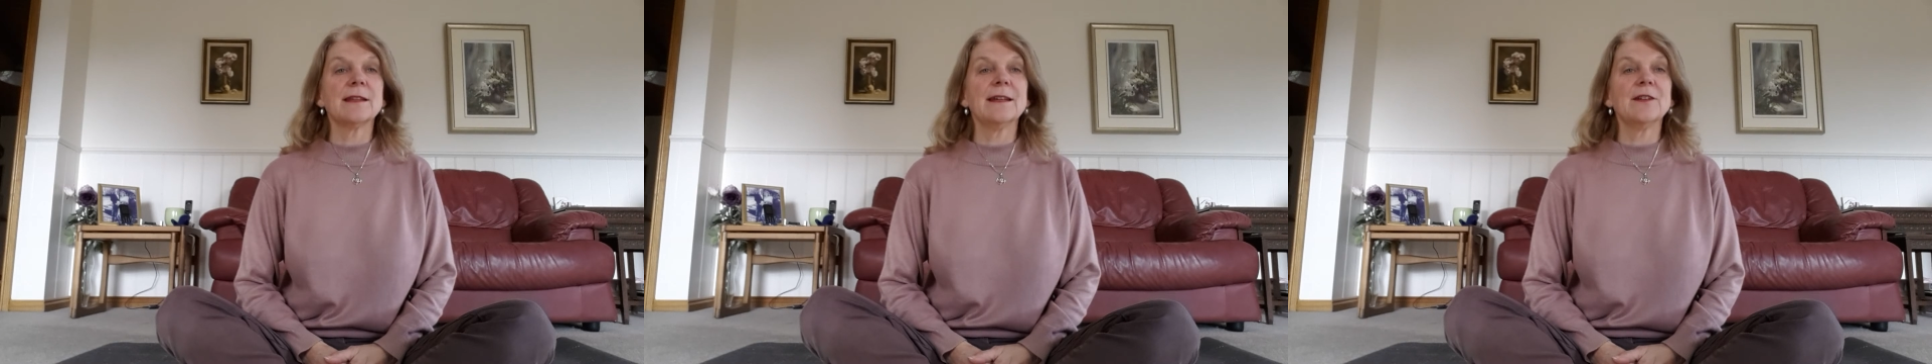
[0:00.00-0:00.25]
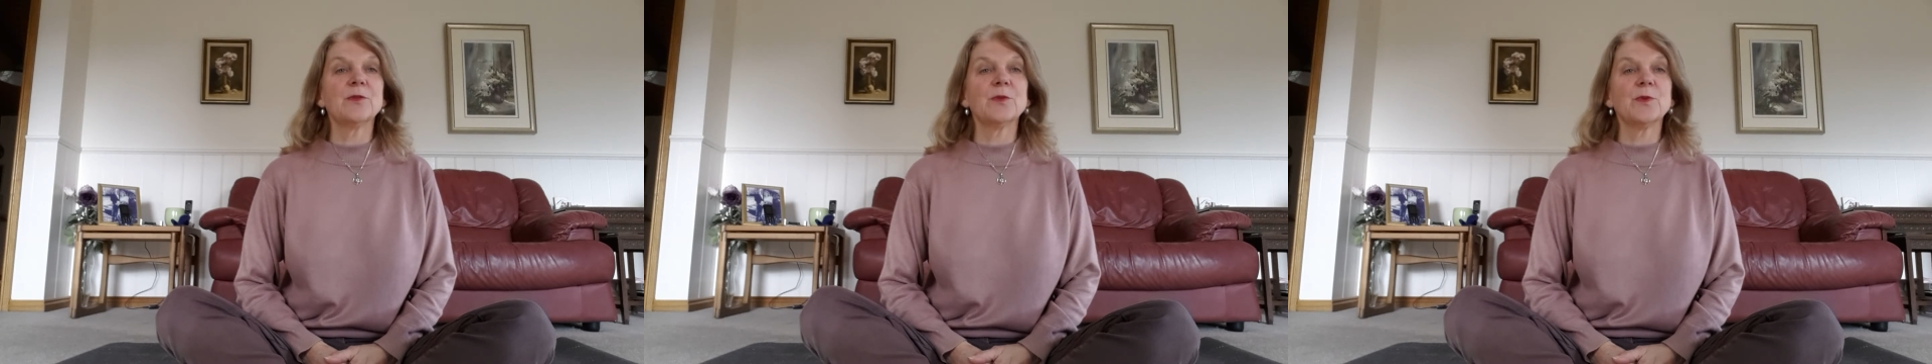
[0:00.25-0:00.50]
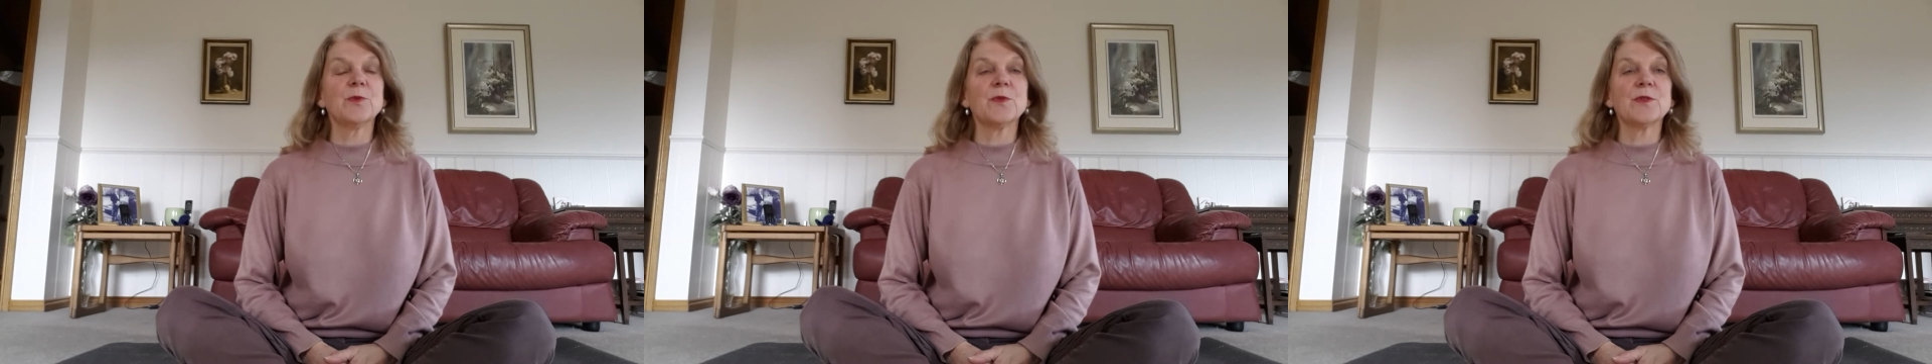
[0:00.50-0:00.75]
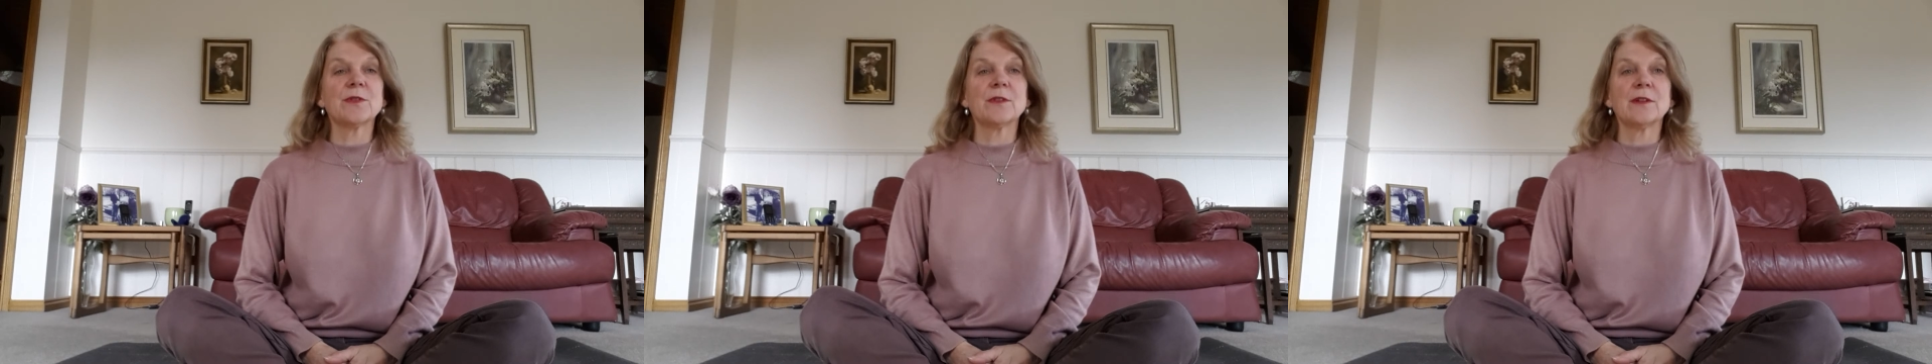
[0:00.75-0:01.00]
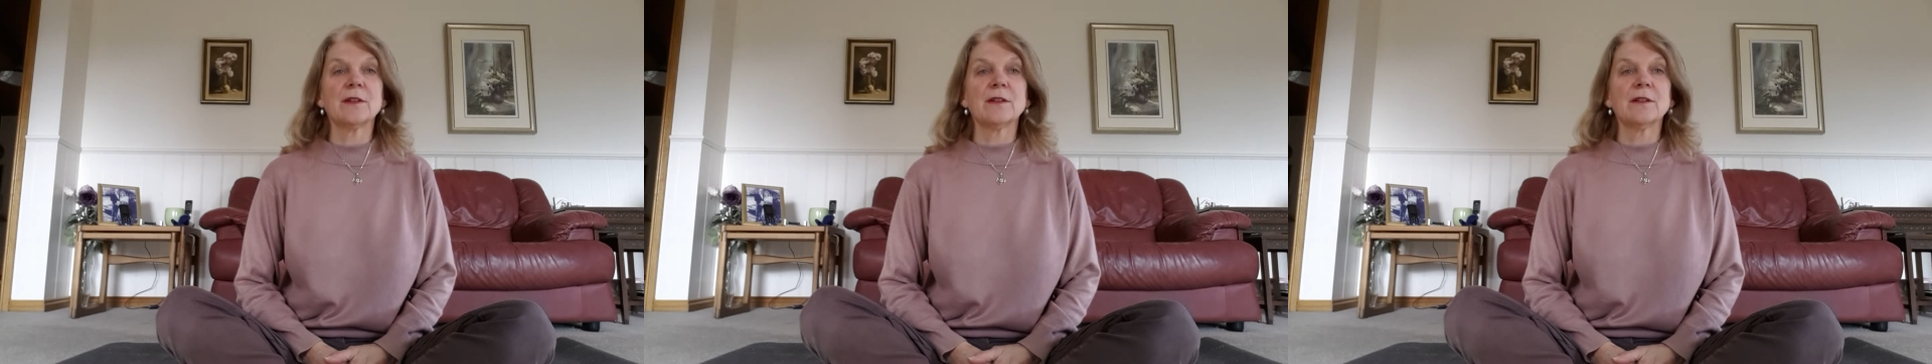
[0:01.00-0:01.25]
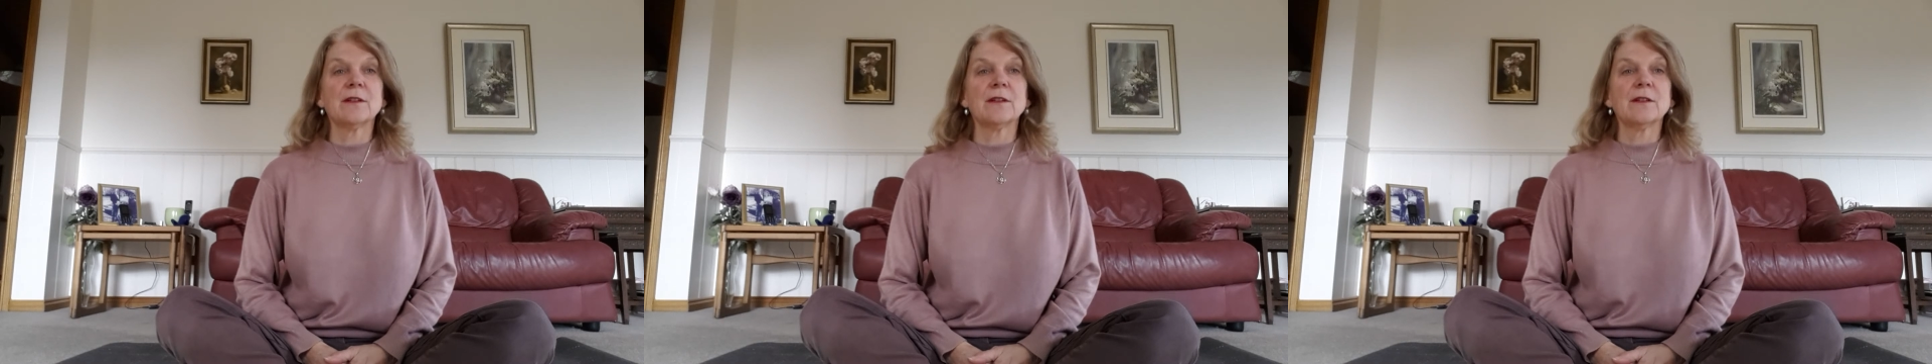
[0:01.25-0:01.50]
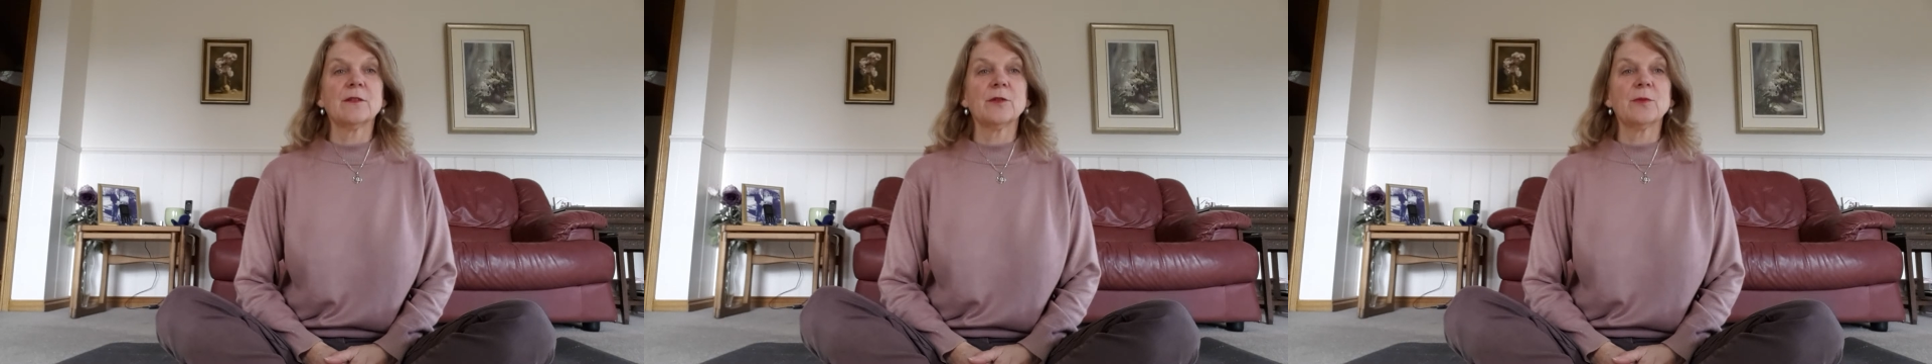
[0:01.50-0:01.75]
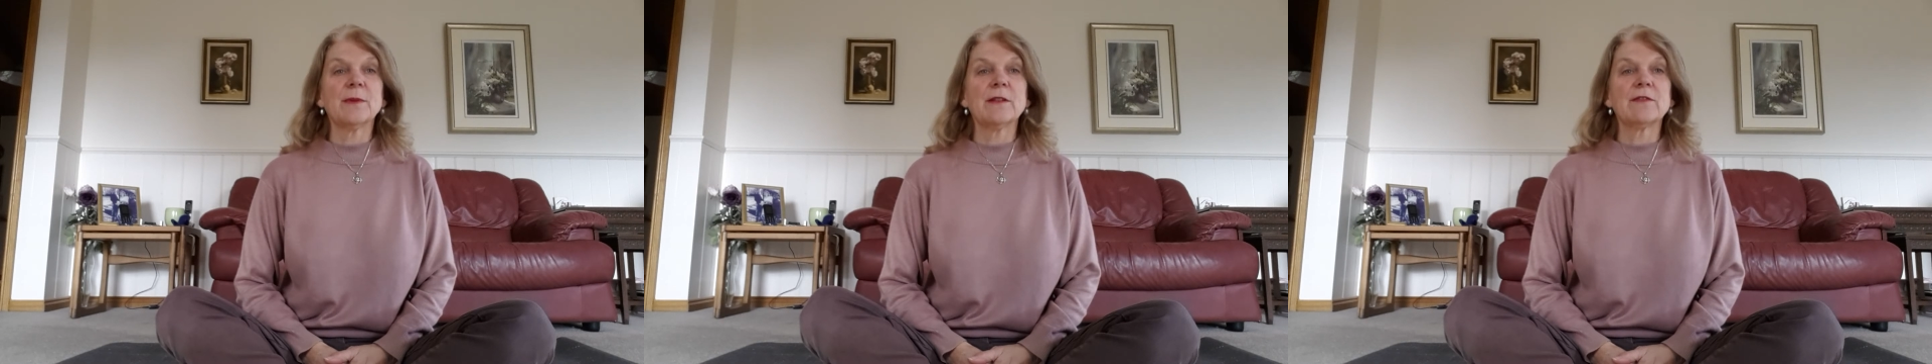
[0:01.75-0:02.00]
needles,
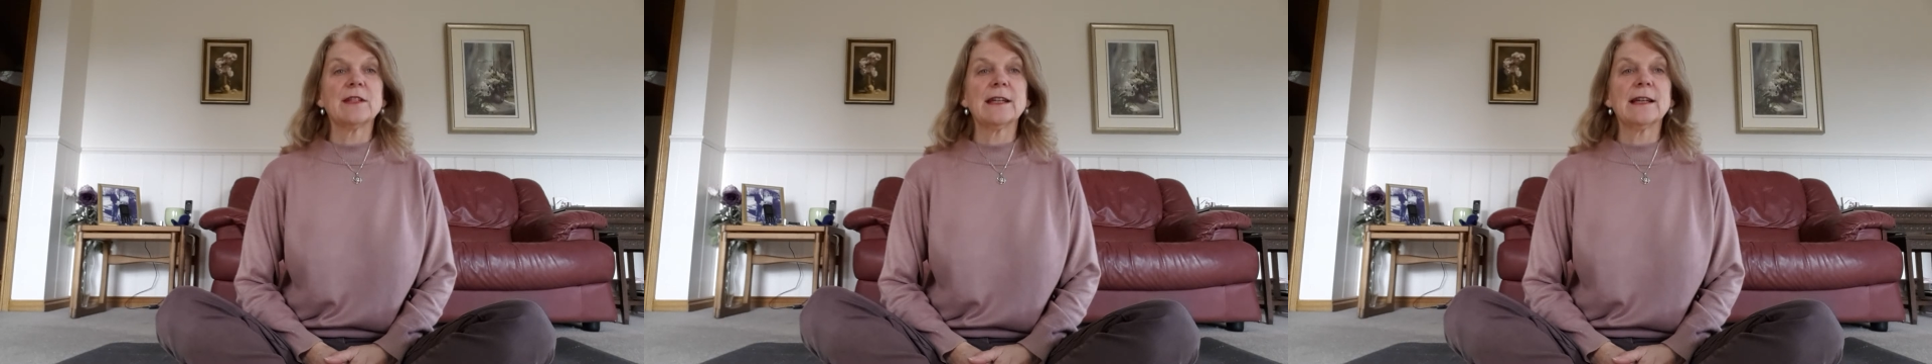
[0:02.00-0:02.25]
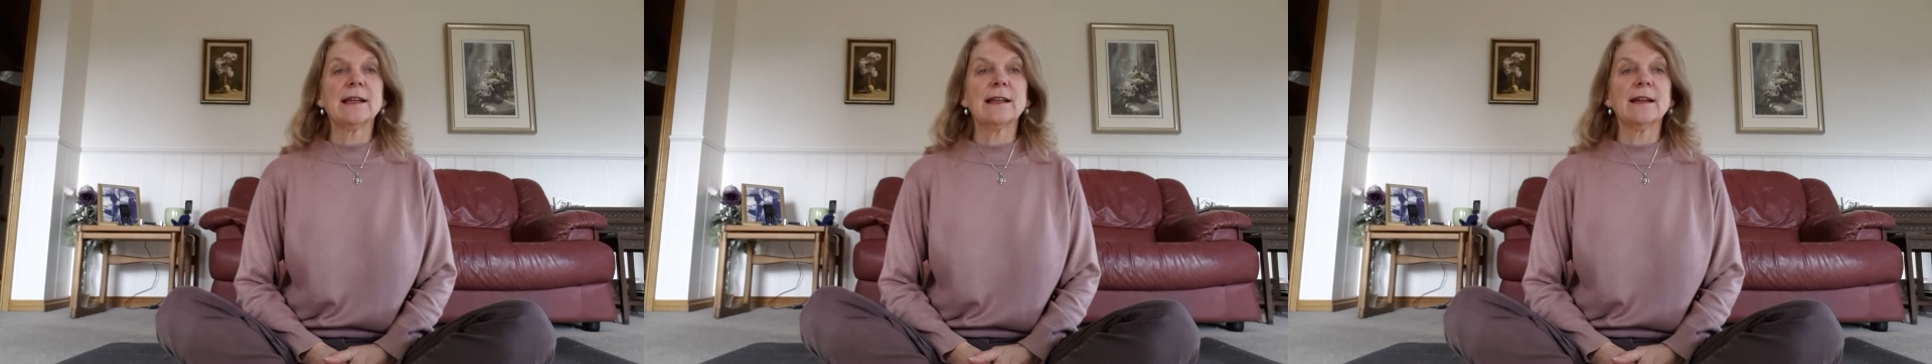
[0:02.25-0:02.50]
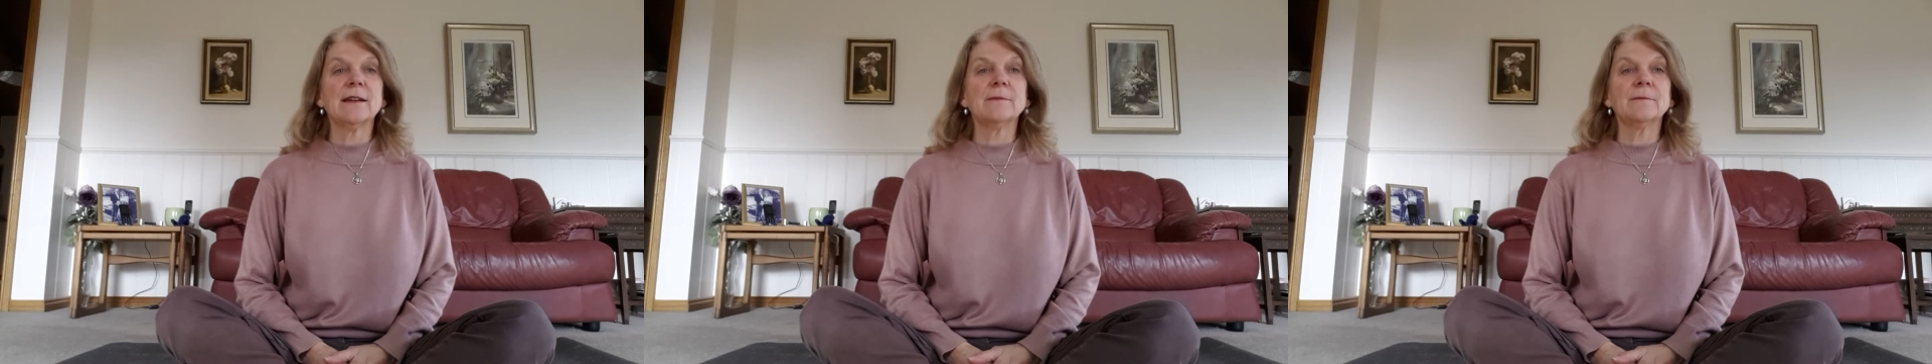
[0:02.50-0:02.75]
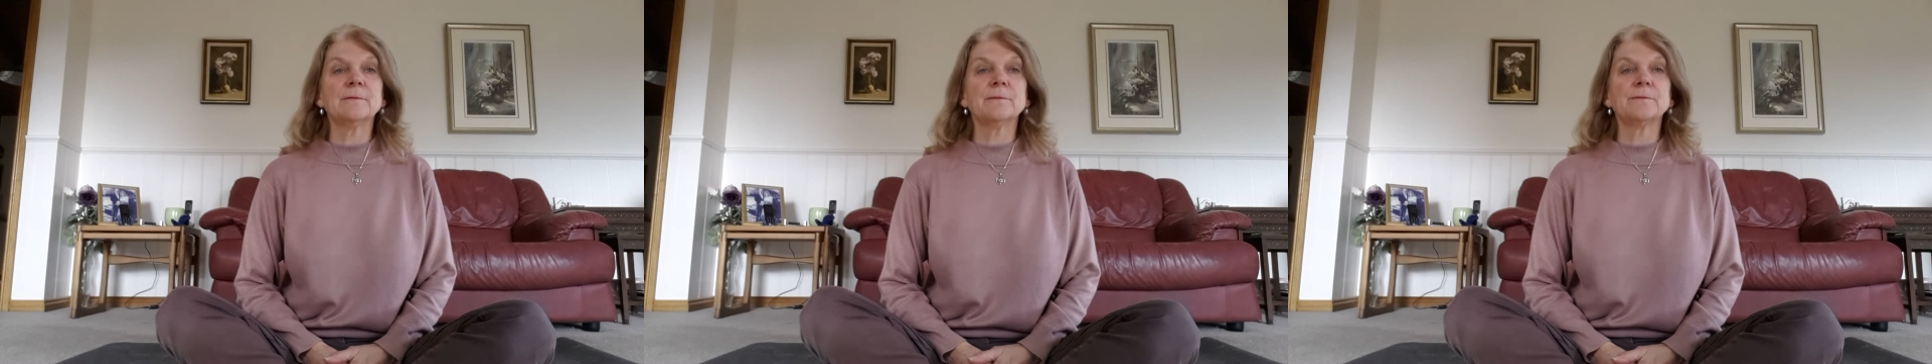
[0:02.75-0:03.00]
a bit of tingling,